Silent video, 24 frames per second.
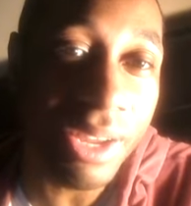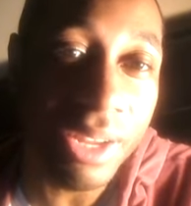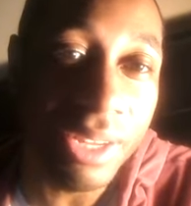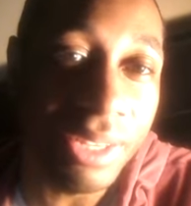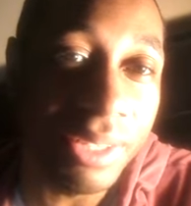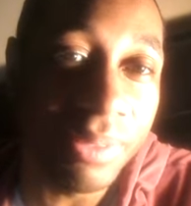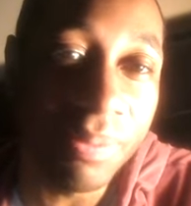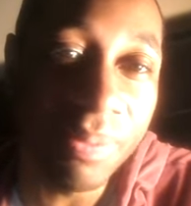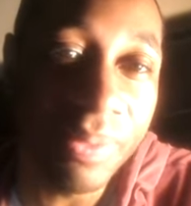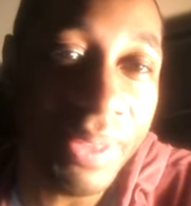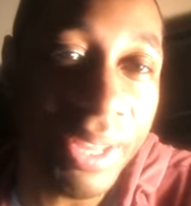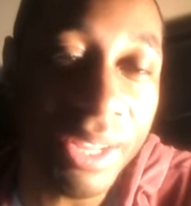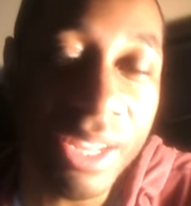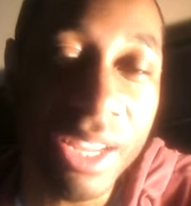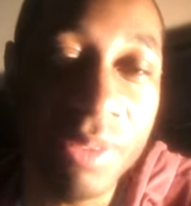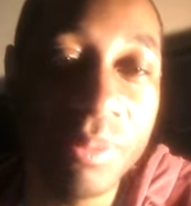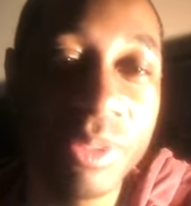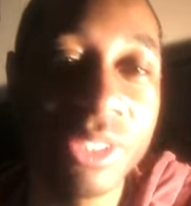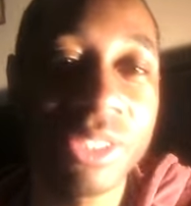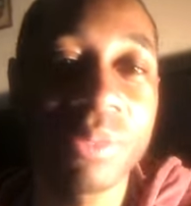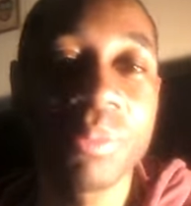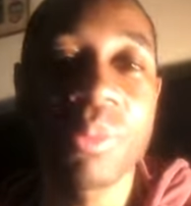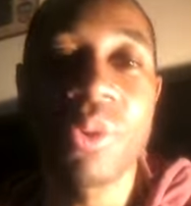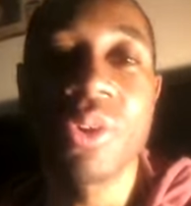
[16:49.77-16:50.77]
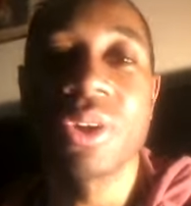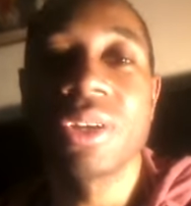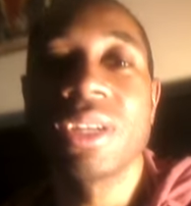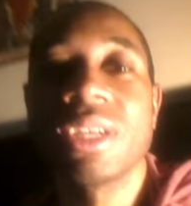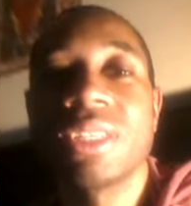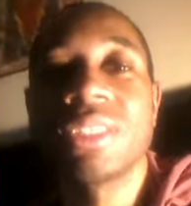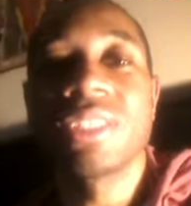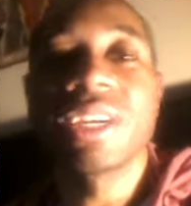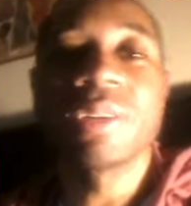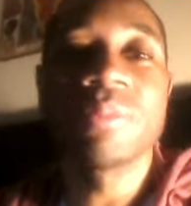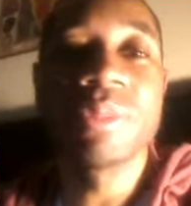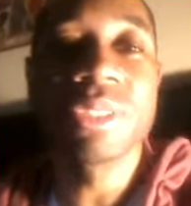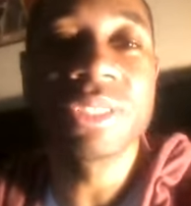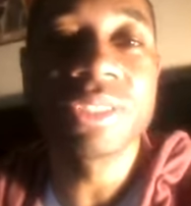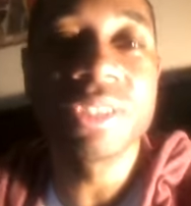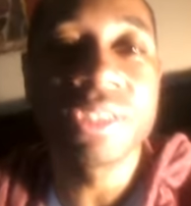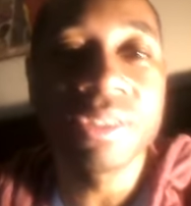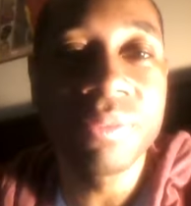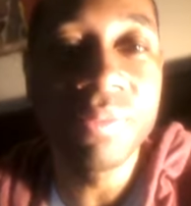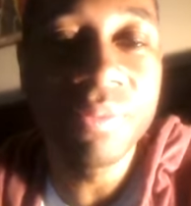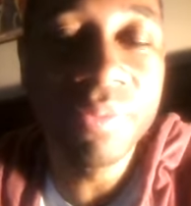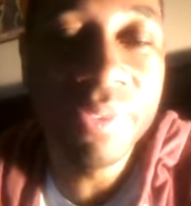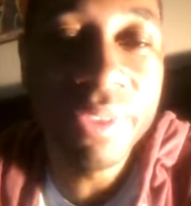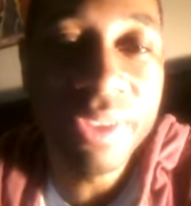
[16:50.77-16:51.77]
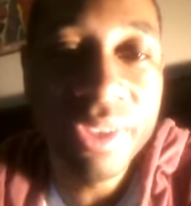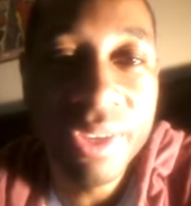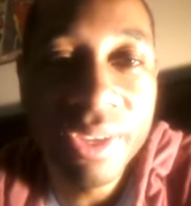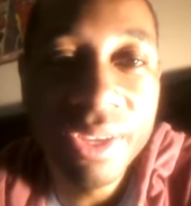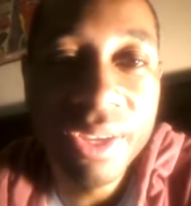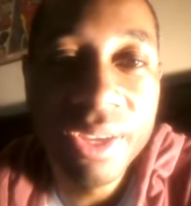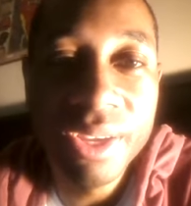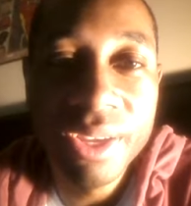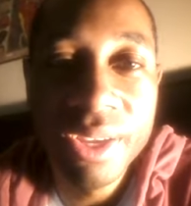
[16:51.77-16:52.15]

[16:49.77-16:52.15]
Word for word: I'm like, nah, I can't be supporting that type of stuff.